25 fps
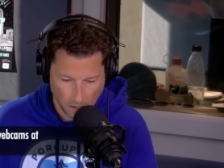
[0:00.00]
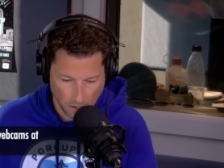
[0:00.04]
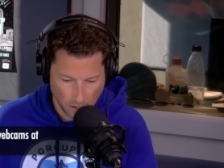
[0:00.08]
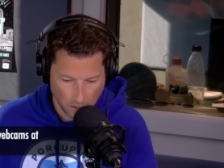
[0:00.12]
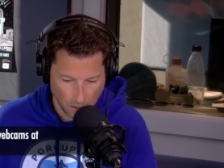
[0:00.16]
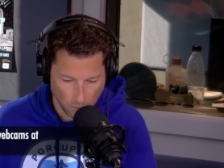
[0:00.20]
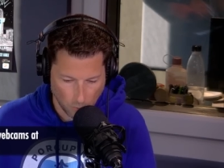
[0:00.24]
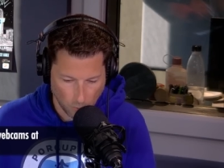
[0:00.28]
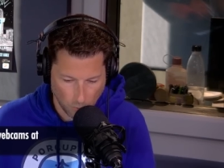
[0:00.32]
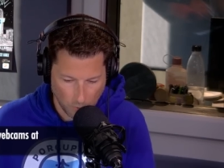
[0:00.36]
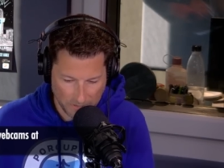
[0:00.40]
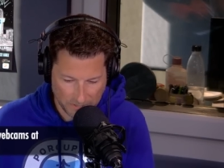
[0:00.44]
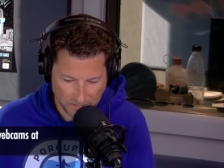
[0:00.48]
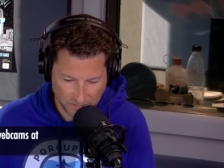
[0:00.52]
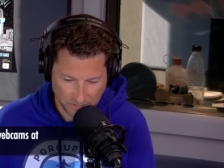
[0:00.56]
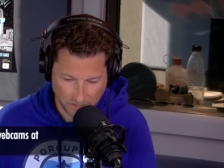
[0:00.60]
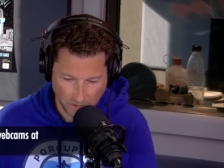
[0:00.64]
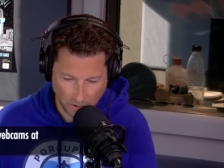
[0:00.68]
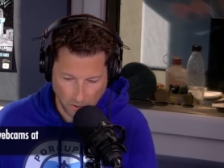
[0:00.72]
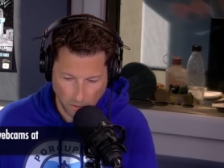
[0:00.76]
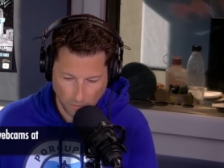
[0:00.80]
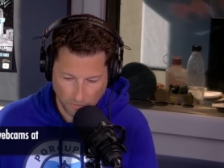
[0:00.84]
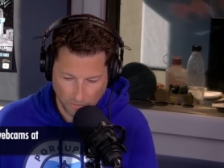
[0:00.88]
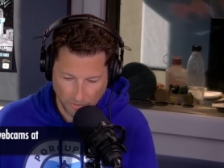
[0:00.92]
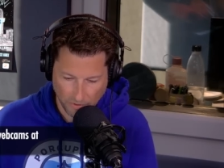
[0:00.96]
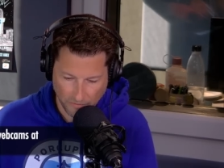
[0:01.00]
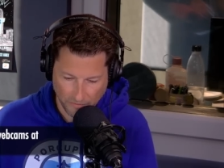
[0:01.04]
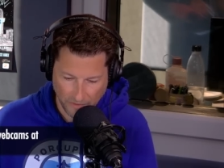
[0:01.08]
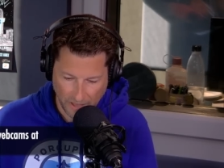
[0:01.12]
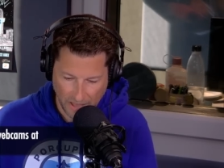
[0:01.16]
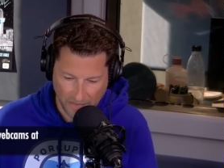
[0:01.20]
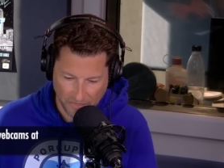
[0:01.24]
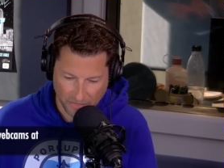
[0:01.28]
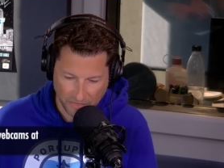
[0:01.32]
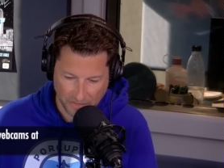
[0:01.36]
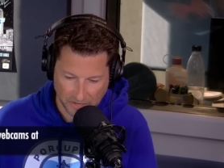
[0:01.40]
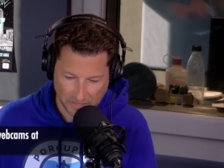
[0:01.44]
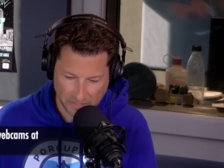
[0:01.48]
Which oath of
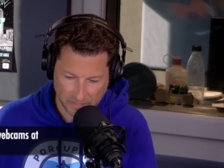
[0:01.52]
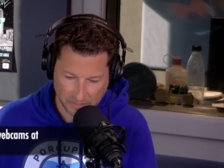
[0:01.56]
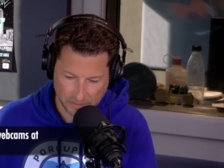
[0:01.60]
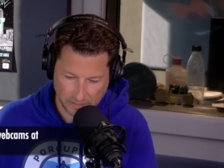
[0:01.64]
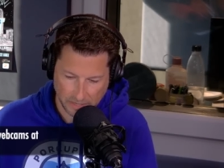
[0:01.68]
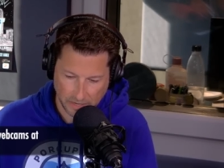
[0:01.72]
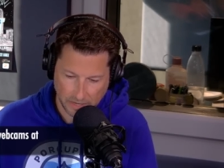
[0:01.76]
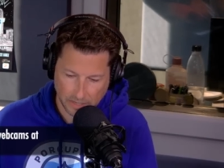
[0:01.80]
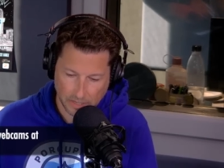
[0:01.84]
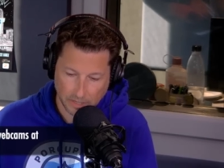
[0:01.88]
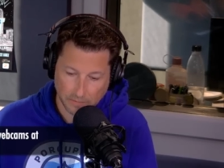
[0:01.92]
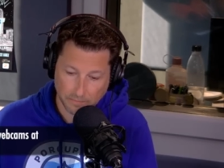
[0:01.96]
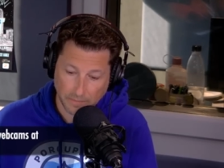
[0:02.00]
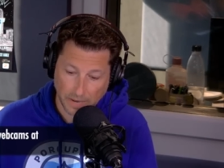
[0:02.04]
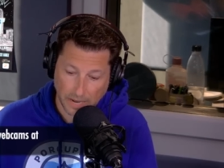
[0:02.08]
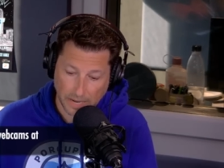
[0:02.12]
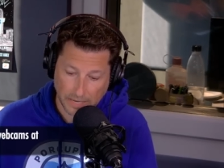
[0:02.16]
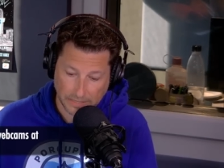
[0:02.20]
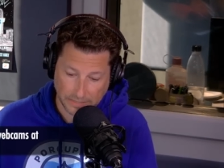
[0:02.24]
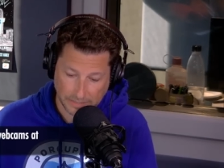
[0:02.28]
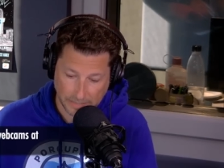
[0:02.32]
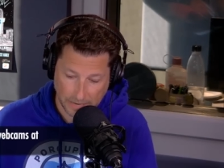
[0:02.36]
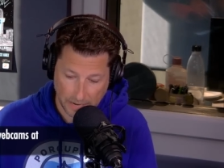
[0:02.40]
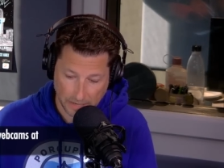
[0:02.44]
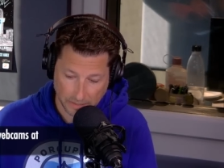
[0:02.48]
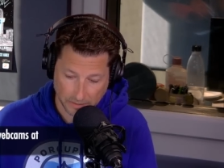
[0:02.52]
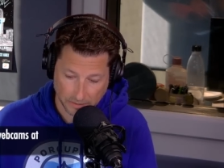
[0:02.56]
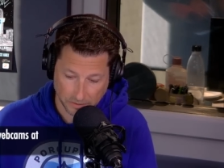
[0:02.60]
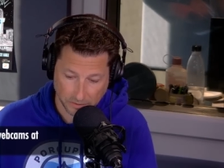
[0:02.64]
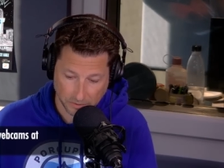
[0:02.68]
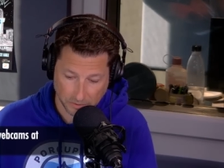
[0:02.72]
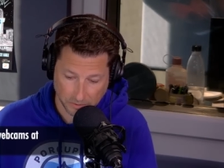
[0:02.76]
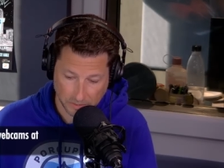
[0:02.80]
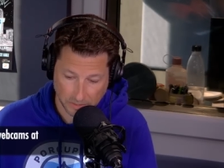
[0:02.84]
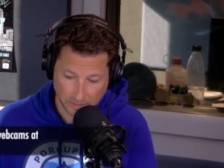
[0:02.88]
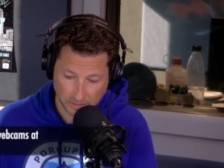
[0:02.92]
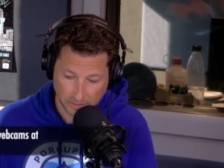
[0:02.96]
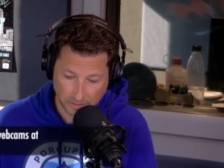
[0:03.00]
ethics taken by
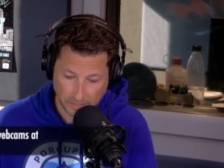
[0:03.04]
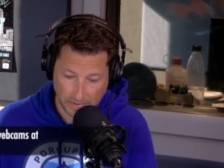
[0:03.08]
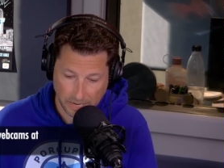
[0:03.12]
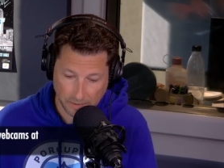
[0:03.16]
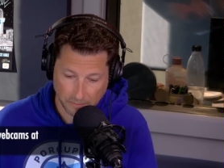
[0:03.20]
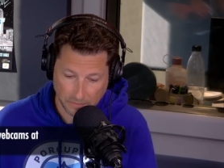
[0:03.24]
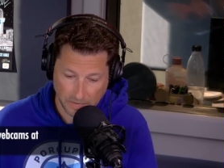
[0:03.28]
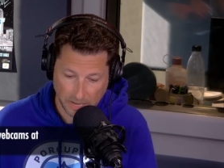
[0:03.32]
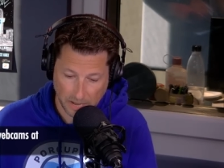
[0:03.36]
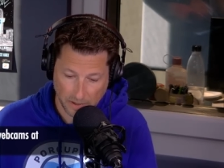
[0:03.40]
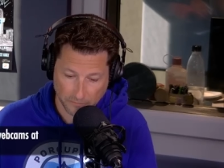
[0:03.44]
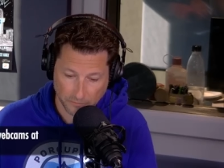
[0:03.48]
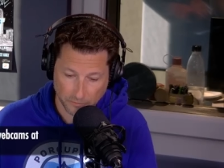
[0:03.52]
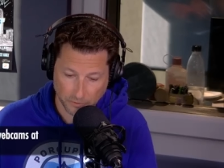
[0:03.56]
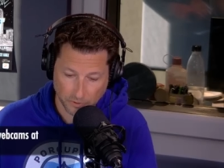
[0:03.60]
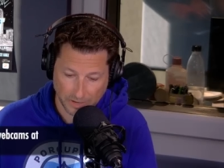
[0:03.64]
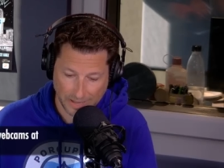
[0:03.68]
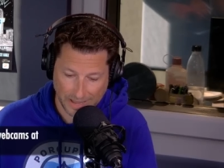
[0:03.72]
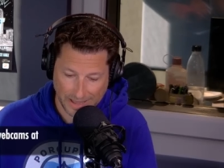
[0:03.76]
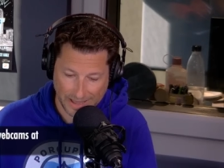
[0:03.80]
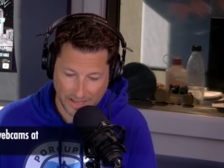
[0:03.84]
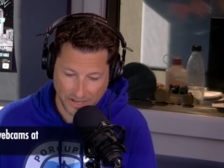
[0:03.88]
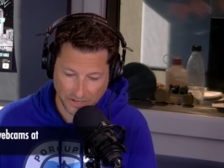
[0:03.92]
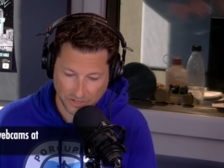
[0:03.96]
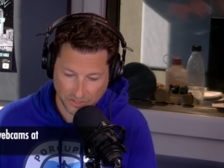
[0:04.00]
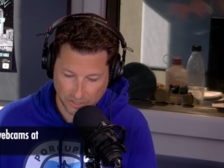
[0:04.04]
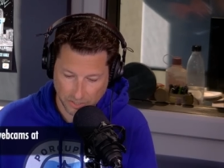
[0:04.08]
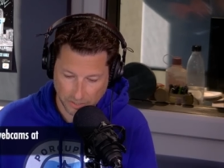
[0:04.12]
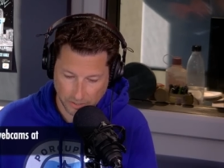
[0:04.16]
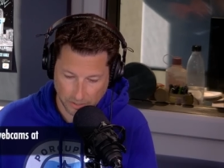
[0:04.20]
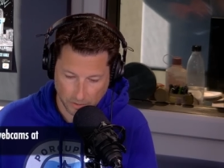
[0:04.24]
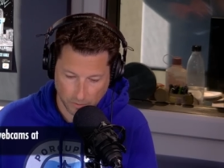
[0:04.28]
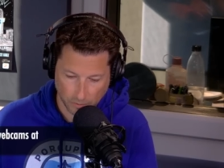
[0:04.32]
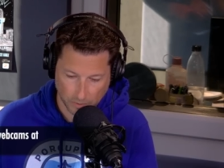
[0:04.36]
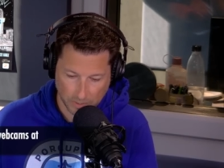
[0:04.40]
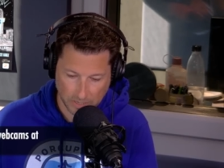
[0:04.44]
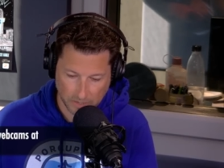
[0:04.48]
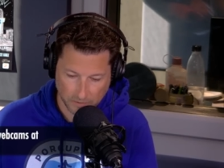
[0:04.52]
doctors is named after an ancient
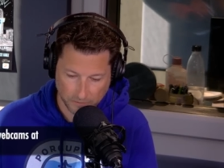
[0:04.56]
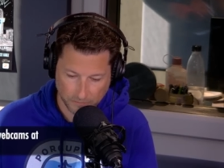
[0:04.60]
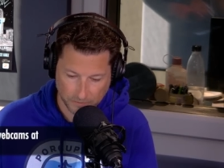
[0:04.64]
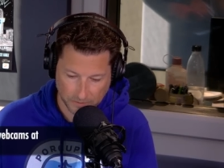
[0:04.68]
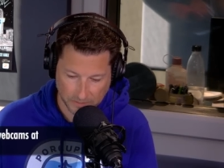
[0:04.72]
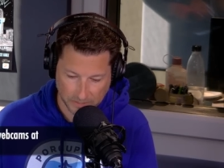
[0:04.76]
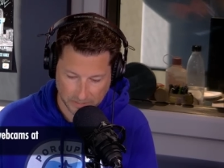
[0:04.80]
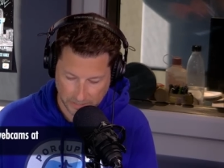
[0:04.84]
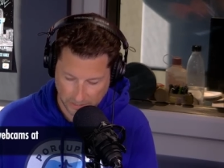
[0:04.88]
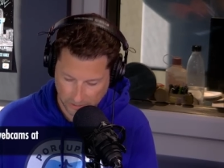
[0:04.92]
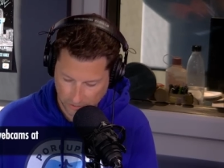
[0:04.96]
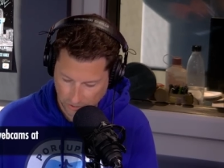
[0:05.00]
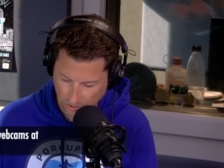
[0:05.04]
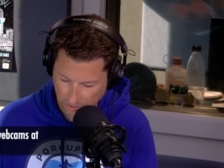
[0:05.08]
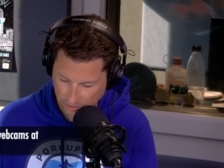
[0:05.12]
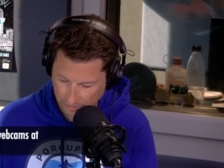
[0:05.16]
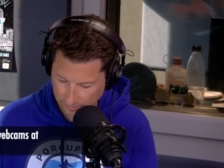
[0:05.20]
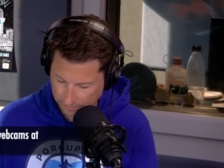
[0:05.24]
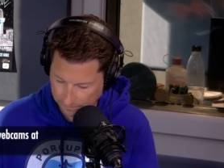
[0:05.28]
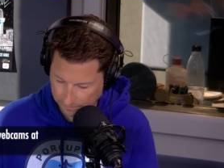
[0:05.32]
Greek physician?